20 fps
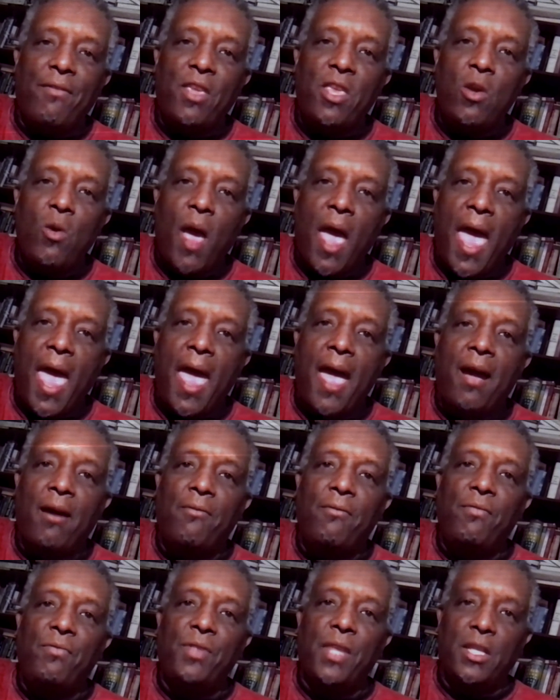you
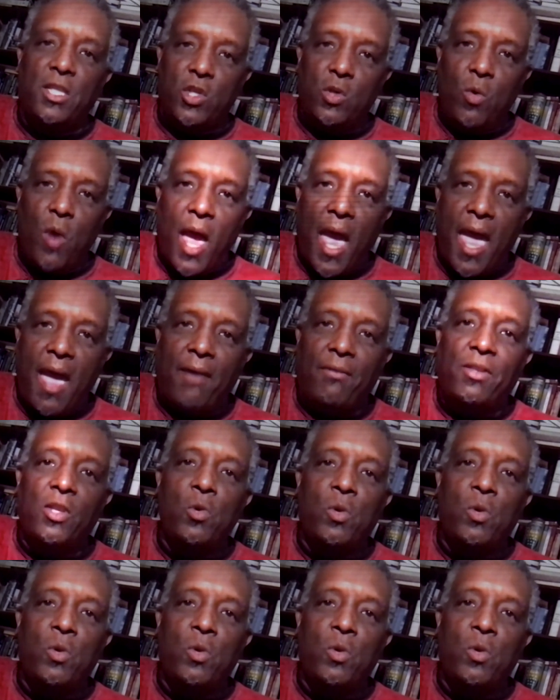have that you have,